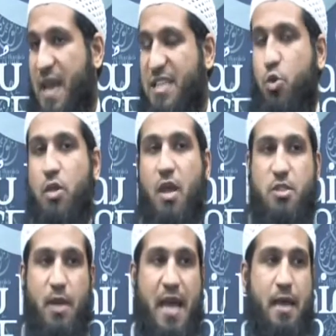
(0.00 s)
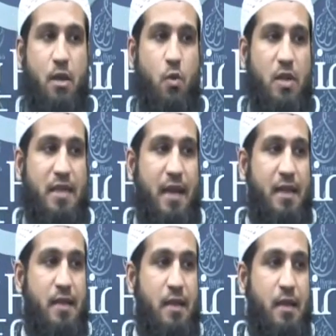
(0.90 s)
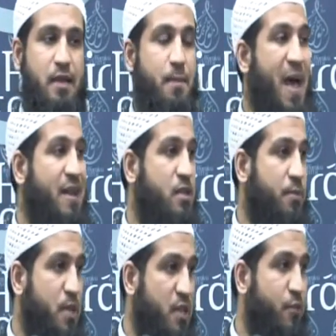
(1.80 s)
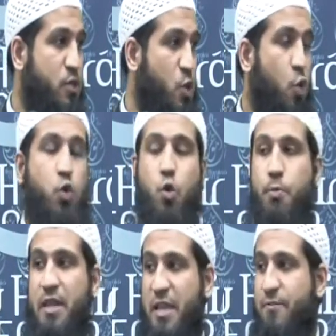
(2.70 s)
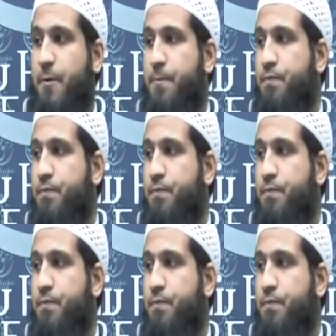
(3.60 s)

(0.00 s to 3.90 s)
And so Allah subhanahu wa ta'ala commanded the believers, O you who believe,